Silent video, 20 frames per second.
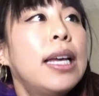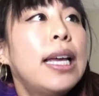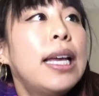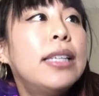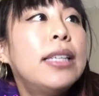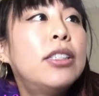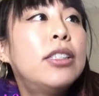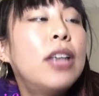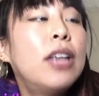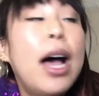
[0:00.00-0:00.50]

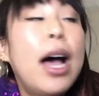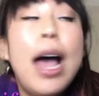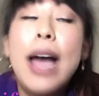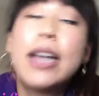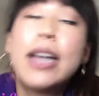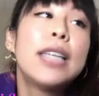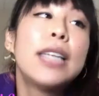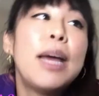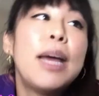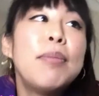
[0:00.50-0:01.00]
is
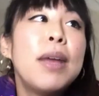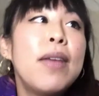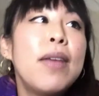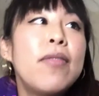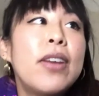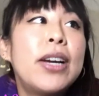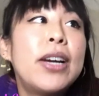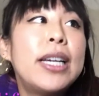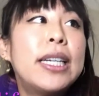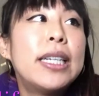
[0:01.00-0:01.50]
because I'm not
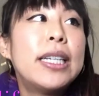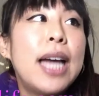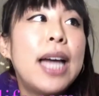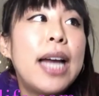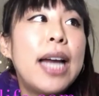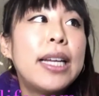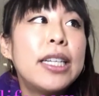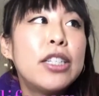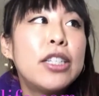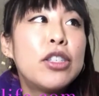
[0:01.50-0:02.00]
very good
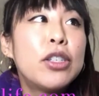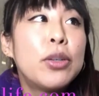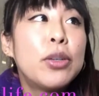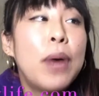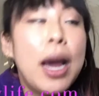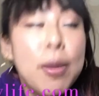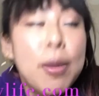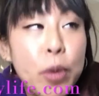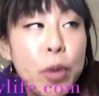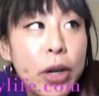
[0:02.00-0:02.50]
at it, so
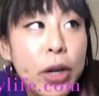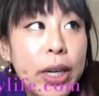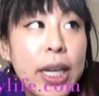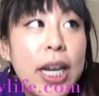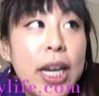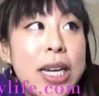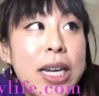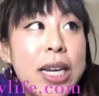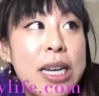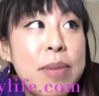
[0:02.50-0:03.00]
I'm
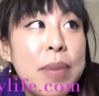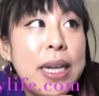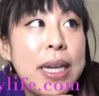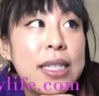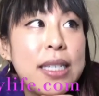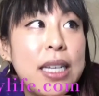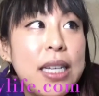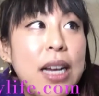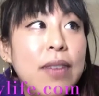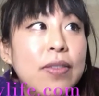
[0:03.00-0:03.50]
working on it
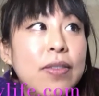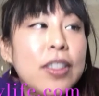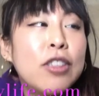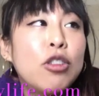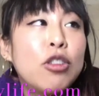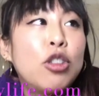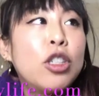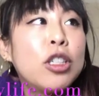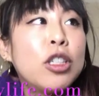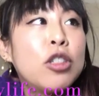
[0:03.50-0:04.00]
myself,
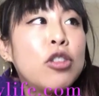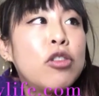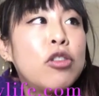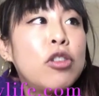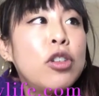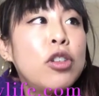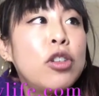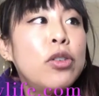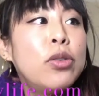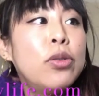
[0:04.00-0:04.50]
is just
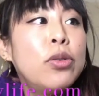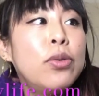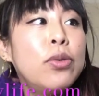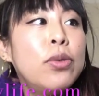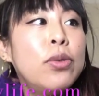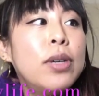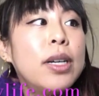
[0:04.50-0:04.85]
to